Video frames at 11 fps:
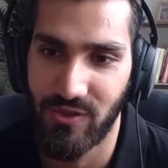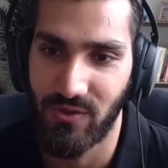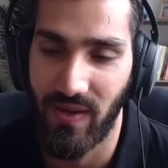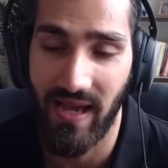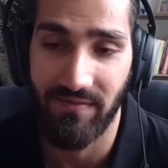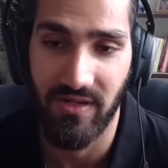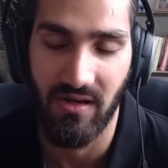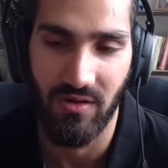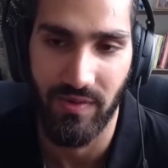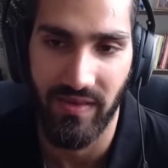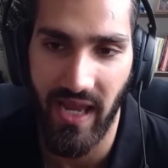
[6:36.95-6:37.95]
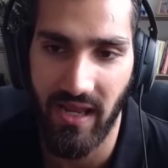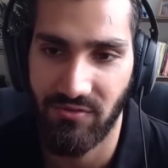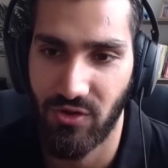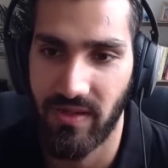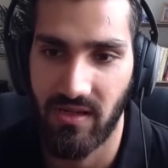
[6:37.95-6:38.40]
to have dinner with
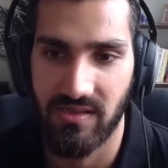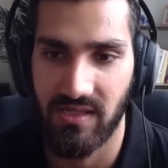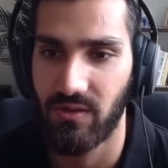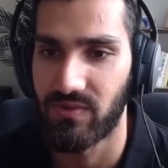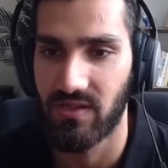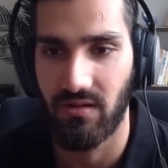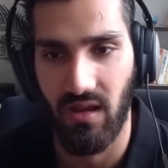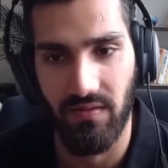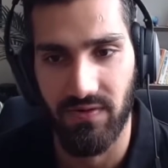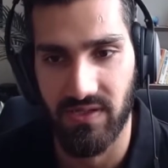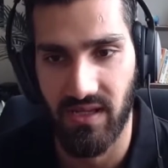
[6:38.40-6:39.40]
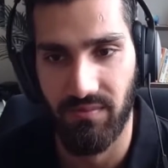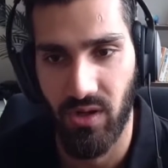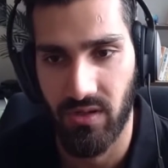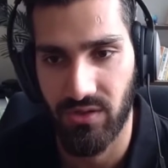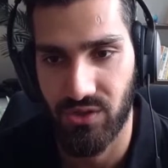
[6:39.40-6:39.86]
Andrew because he was looking for
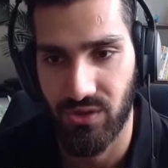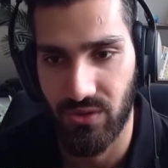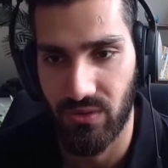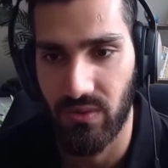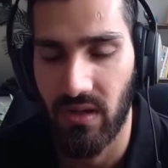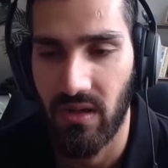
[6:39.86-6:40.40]
someone to